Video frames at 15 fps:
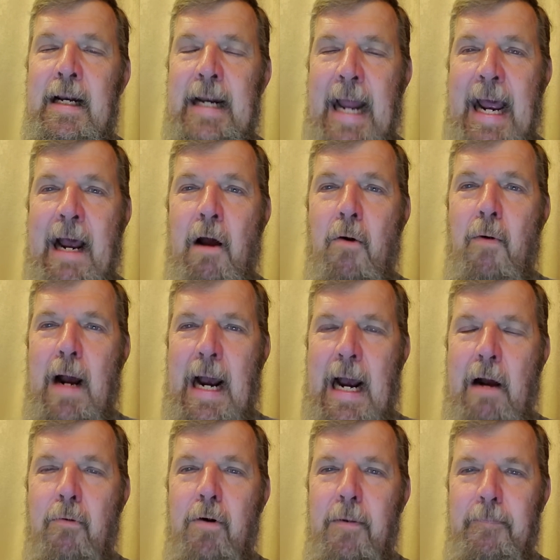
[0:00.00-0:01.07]
Now,
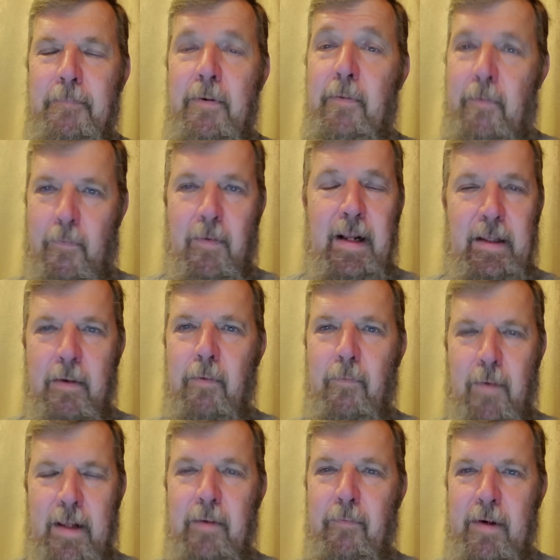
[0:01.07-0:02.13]
when
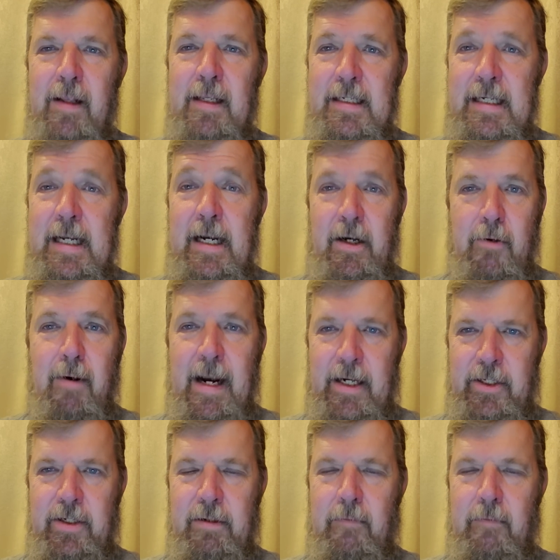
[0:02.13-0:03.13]
the real estate crash,